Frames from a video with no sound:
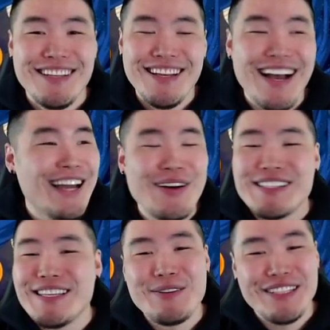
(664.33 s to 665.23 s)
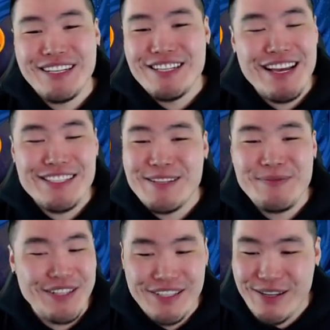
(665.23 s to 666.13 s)
I know I said I wasn't gonna chase it,
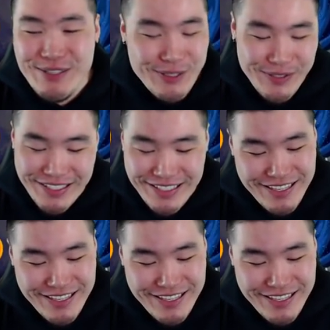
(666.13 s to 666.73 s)
but yo, screw it.